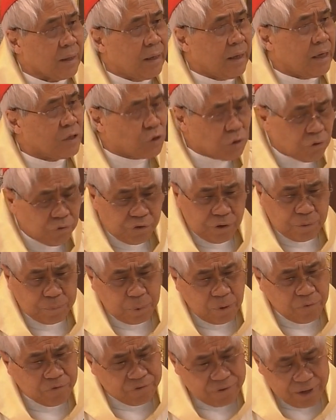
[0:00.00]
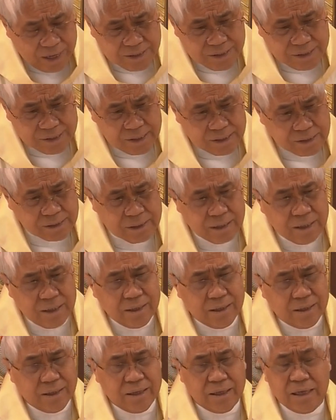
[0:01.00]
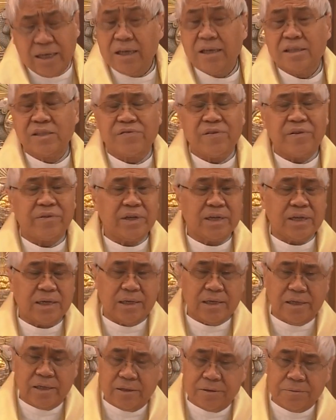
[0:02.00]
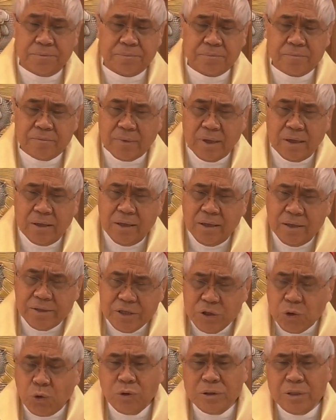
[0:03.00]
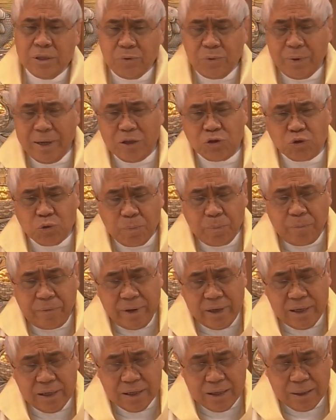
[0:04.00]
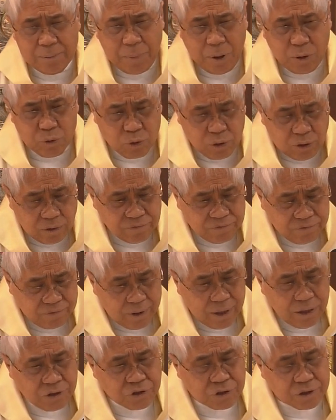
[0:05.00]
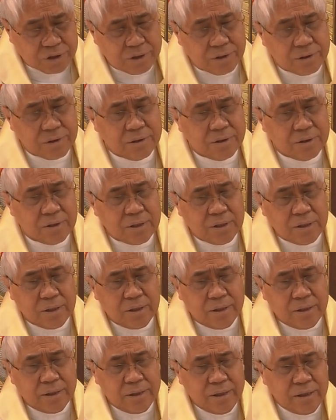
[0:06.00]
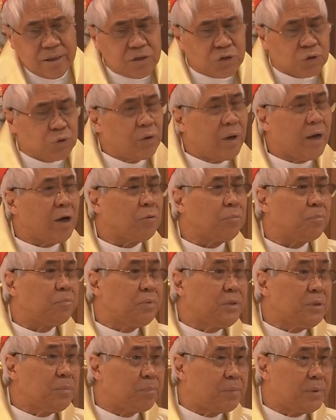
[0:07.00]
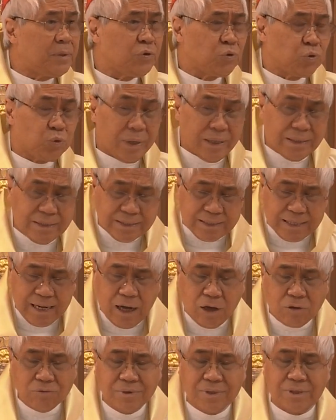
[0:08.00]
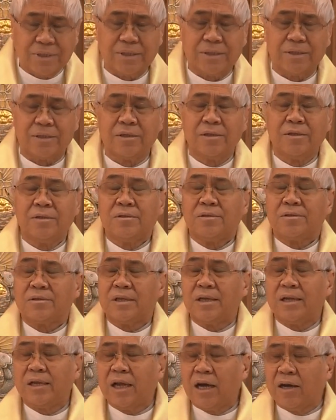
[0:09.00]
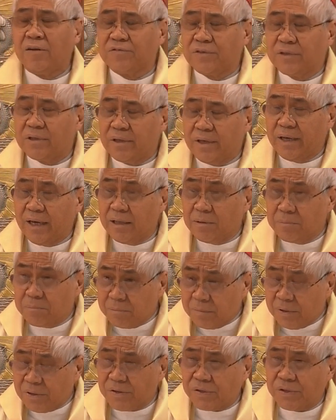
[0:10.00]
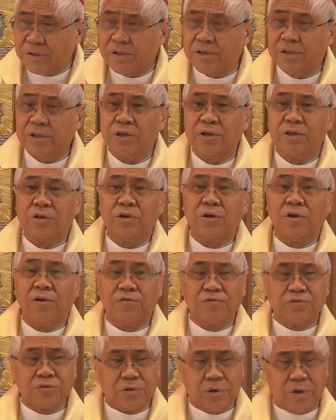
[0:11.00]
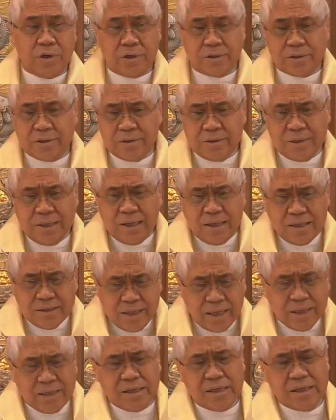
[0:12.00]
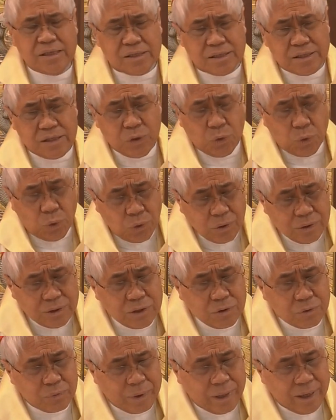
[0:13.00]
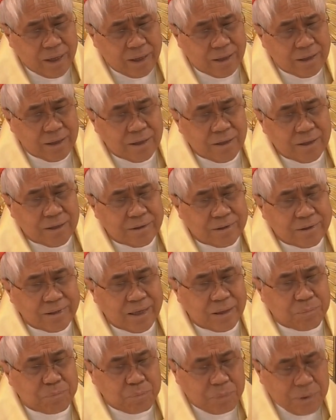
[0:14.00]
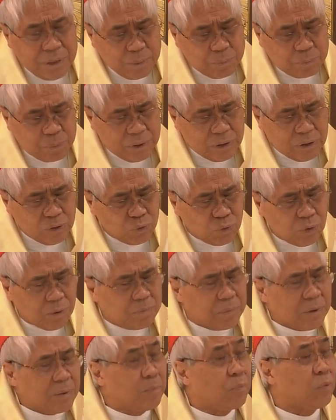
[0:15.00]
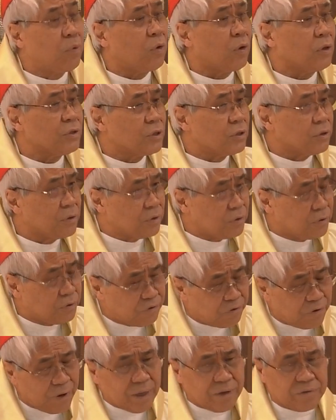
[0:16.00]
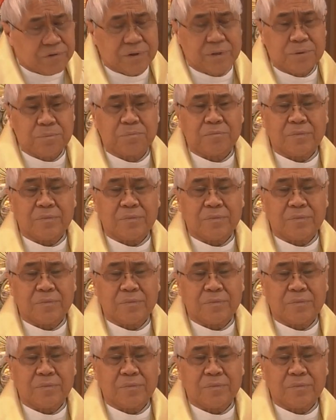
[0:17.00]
And so for Pope Francis, he is very clear. The only way to bring about conversion is to help people to encounter the love and mercy of God. That is the only way that people will be brought to faith.